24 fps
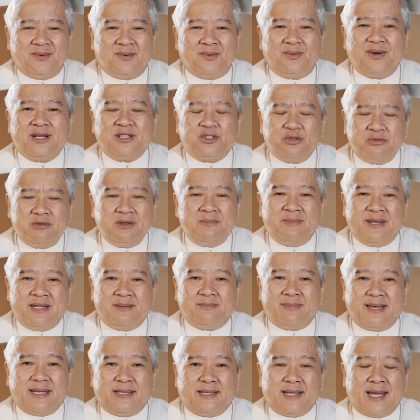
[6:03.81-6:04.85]
What do we
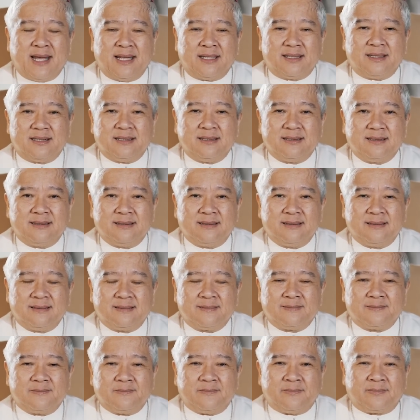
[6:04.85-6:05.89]
mean by that?
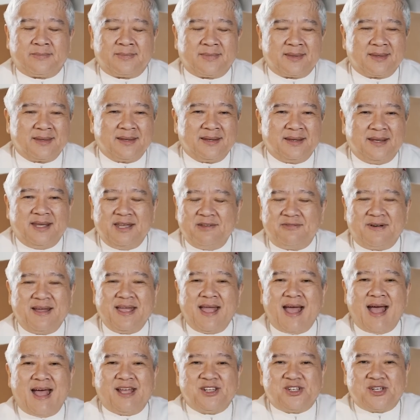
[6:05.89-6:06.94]
If I
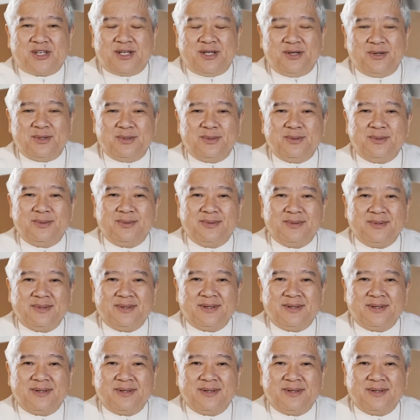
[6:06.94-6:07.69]
ask you,